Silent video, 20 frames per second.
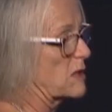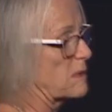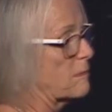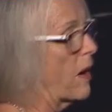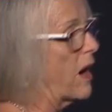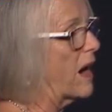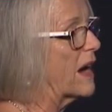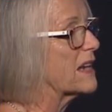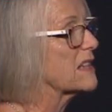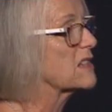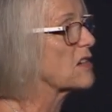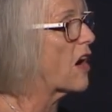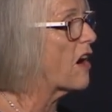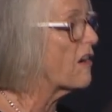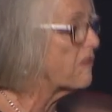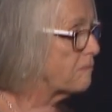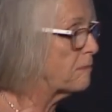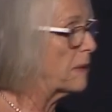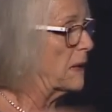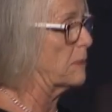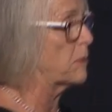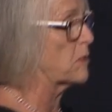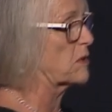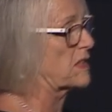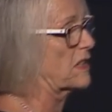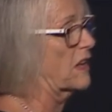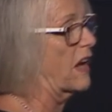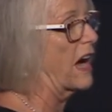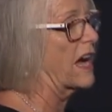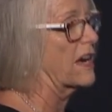minds, off people's
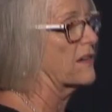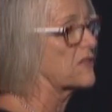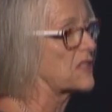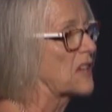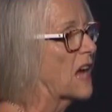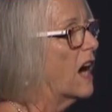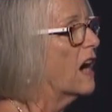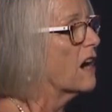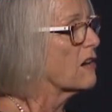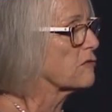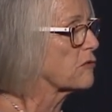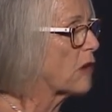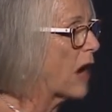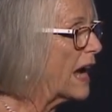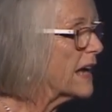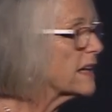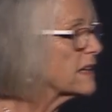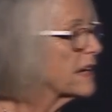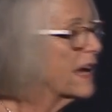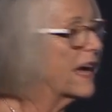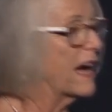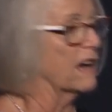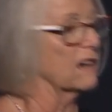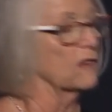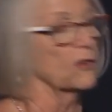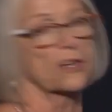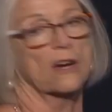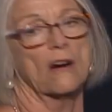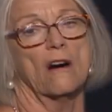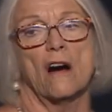lives right now,
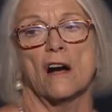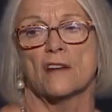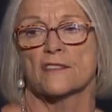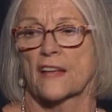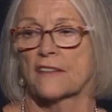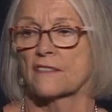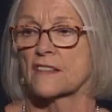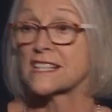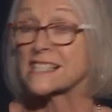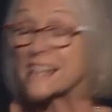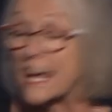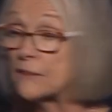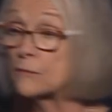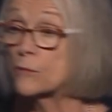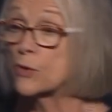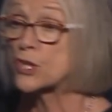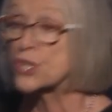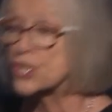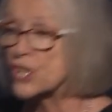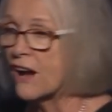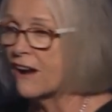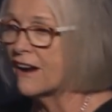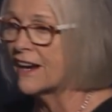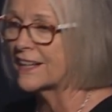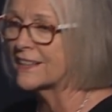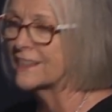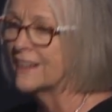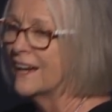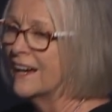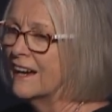Lord God, that the sun will
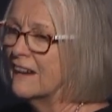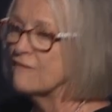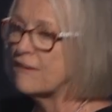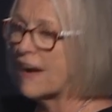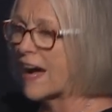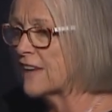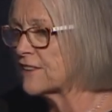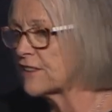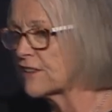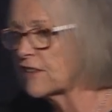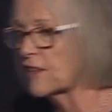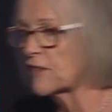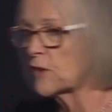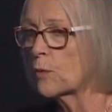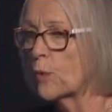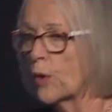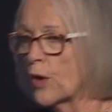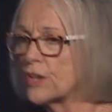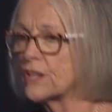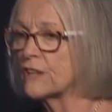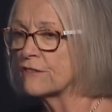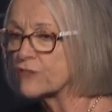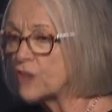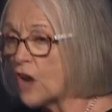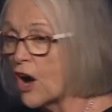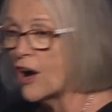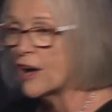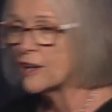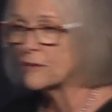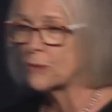shine. Father, that the word of
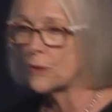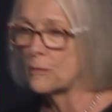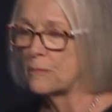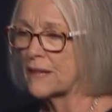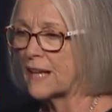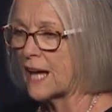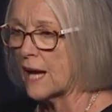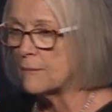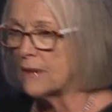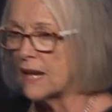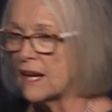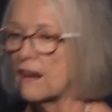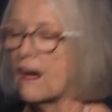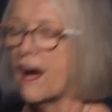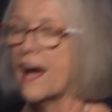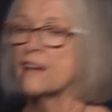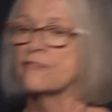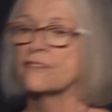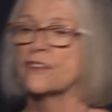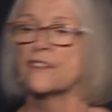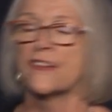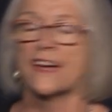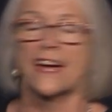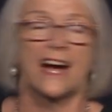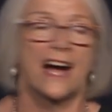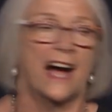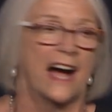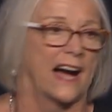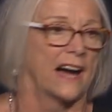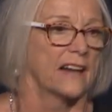God would become alive in their
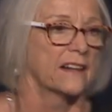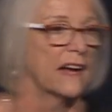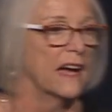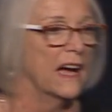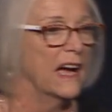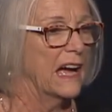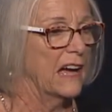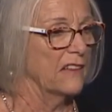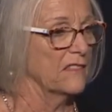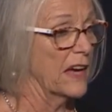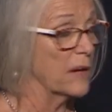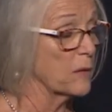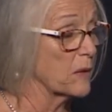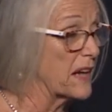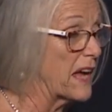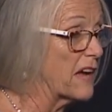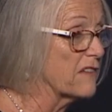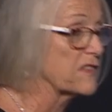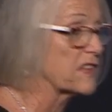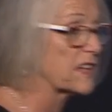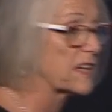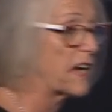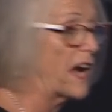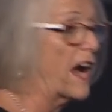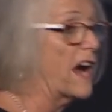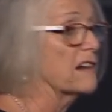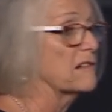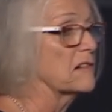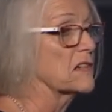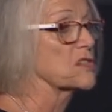heart and they would have the
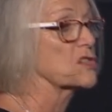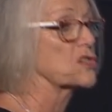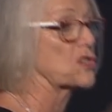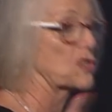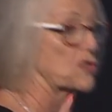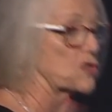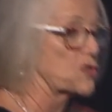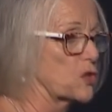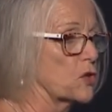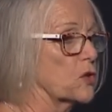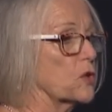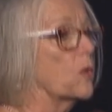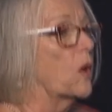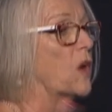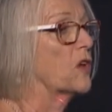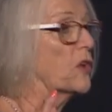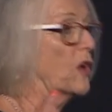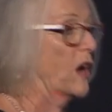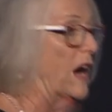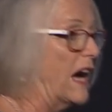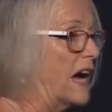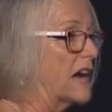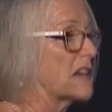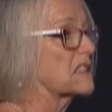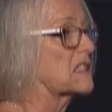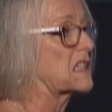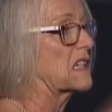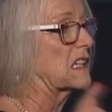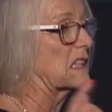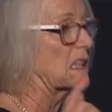courage to do what you're
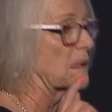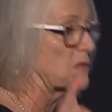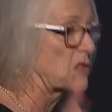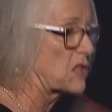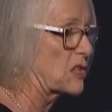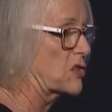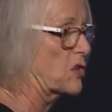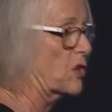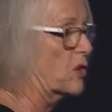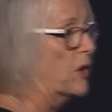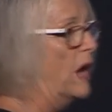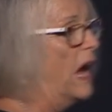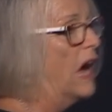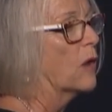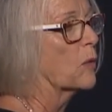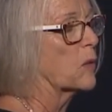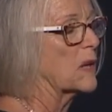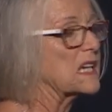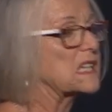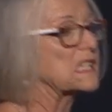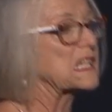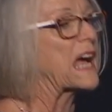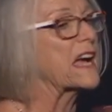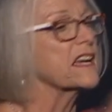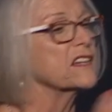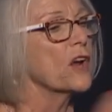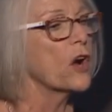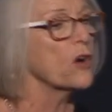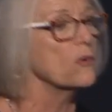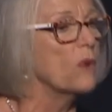asking them to do. We say
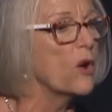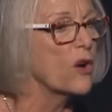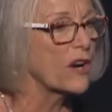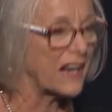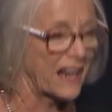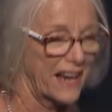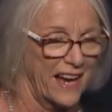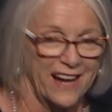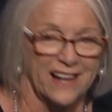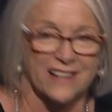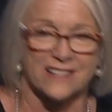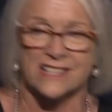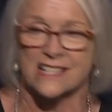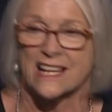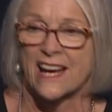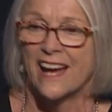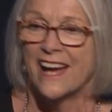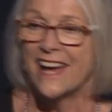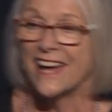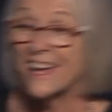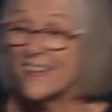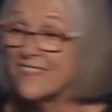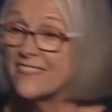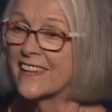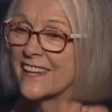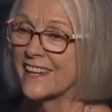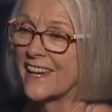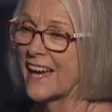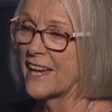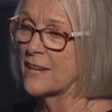no more clouds in
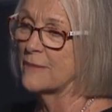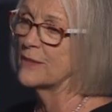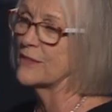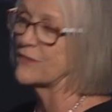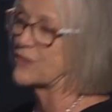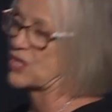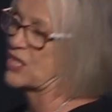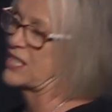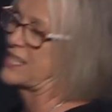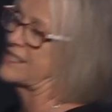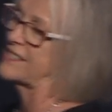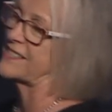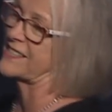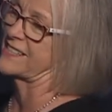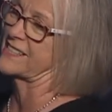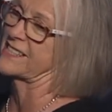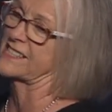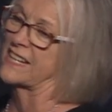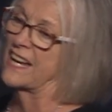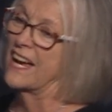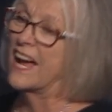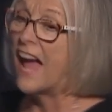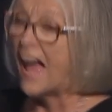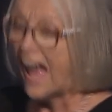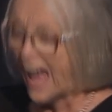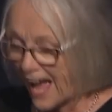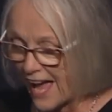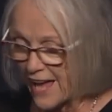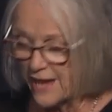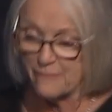the name of Jesus.
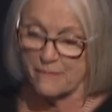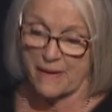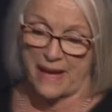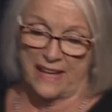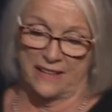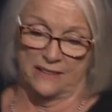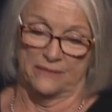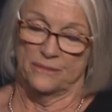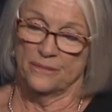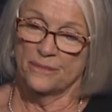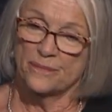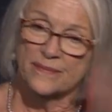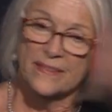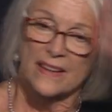Amen.